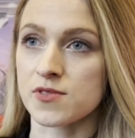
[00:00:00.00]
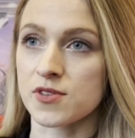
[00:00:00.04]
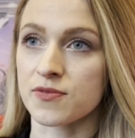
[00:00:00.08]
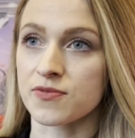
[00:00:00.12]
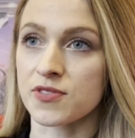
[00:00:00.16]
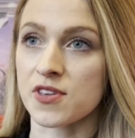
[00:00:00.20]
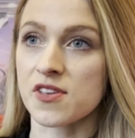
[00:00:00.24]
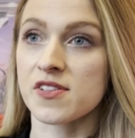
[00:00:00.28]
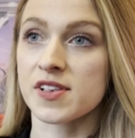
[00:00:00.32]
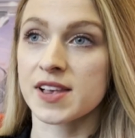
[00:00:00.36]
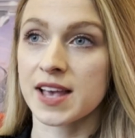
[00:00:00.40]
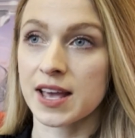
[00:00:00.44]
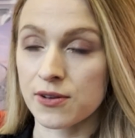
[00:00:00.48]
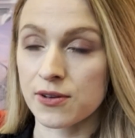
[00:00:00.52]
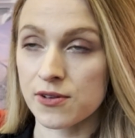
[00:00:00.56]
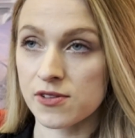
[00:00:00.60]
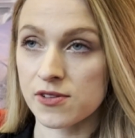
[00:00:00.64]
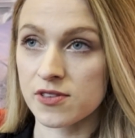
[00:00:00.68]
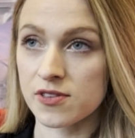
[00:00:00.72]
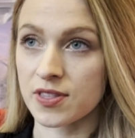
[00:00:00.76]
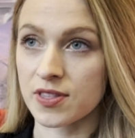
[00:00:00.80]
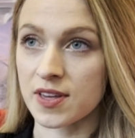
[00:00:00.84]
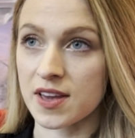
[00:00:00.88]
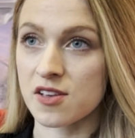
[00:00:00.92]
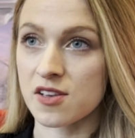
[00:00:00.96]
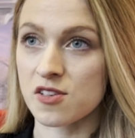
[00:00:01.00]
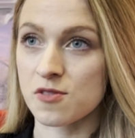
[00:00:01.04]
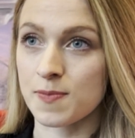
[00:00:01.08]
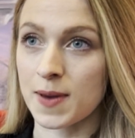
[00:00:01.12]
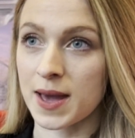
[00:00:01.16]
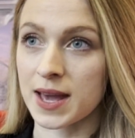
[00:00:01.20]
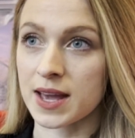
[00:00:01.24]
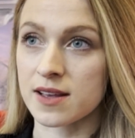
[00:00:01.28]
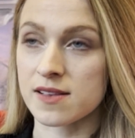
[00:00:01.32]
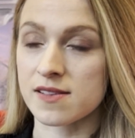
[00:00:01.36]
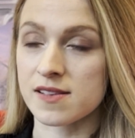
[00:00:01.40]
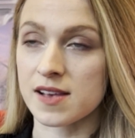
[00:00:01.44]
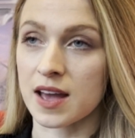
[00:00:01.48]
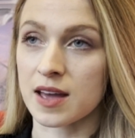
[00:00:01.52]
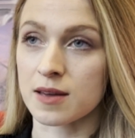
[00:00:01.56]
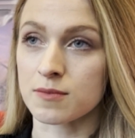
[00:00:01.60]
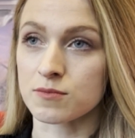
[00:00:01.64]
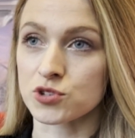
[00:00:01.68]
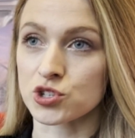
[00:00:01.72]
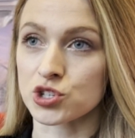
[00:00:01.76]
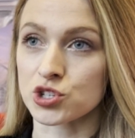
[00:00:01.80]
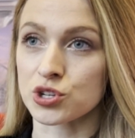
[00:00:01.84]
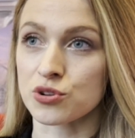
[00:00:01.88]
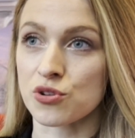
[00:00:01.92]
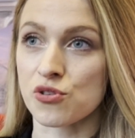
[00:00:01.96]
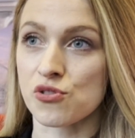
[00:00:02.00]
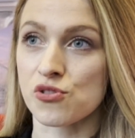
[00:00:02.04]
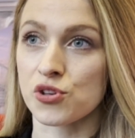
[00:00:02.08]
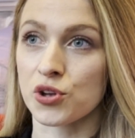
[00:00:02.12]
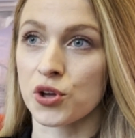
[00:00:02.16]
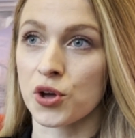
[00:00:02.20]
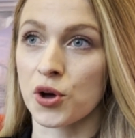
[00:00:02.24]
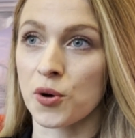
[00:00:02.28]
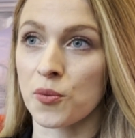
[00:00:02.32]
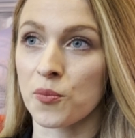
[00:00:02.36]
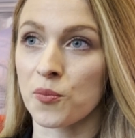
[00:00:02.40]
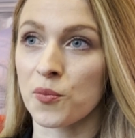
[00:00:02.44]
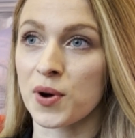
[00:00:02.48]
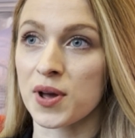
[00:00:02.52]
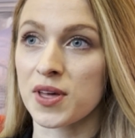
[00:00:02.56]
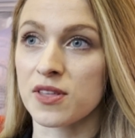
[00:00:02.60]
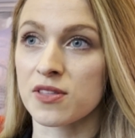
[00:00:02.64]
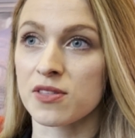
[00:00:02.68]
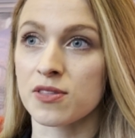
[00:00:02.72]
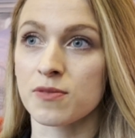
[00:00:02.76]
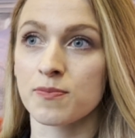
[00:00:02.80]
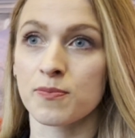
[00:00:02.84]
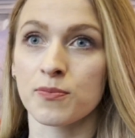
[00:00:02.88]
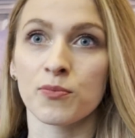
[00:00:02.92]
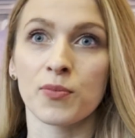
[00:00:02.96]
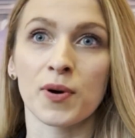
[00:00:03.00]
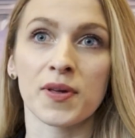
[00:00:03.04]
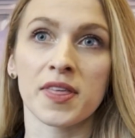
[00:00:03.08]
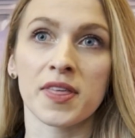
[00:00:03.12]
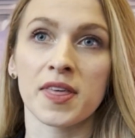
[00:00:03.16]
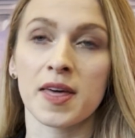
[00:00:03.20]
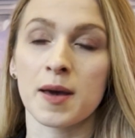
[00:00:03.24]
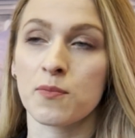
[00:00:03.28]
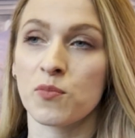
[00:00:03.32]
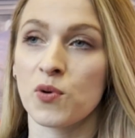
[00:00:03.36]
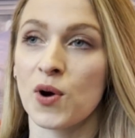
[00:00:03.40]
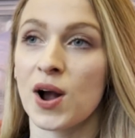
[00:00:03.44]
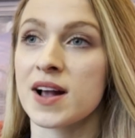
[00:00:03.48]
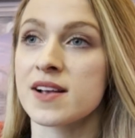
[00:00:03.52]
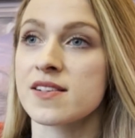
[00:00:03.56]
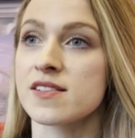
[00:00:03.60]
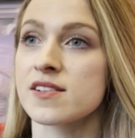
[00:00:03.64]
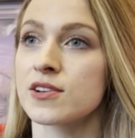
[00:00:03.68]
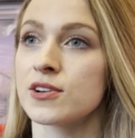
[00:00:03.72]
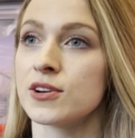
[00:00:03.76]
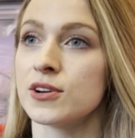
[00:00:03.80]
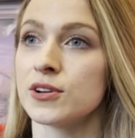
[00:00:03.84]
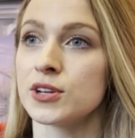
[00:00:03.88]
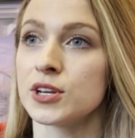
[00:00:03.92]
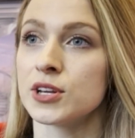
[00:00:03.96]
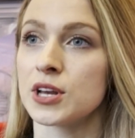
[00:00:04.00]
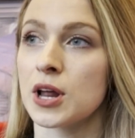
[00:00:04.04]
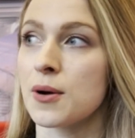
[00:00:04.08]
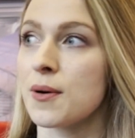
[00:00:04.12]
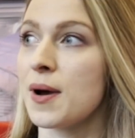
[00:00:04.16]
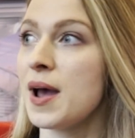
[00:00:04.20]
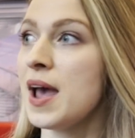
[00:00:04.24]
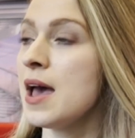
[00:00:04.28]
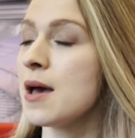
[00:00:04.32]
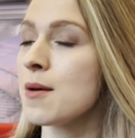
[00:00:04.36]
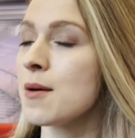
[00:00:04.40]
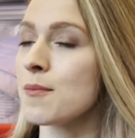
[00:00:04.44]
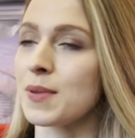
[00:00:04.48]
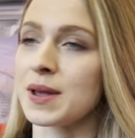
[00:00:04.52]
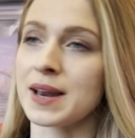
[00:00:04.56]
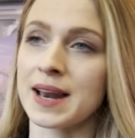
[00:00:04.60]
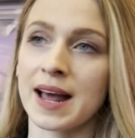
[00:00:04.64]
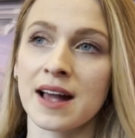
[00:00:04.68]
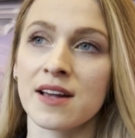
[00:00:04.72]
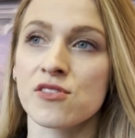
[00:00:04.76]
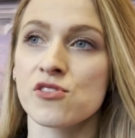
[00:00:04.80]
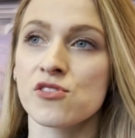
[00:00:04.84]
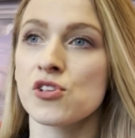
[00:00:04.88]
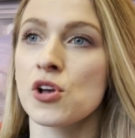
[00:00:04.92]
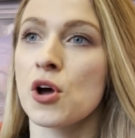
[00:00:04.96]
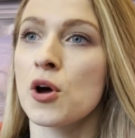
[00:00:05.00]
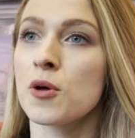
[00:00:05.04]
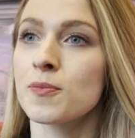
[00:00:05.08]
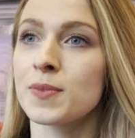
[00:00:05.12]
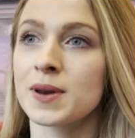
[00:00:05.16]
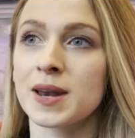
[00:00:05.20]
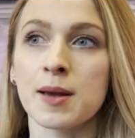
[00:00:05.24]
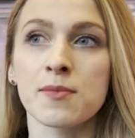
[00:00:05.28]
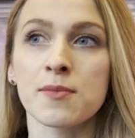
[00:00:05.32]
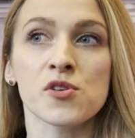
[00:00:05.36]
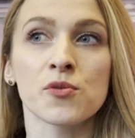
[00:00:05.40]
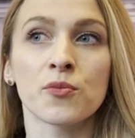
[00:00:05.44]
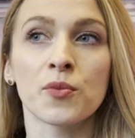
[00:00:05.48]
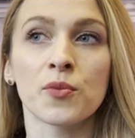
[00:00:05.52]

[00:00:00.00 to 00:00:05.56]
of the skills that they expect students to come with, whether they're practical, you know, being hands-on, being able to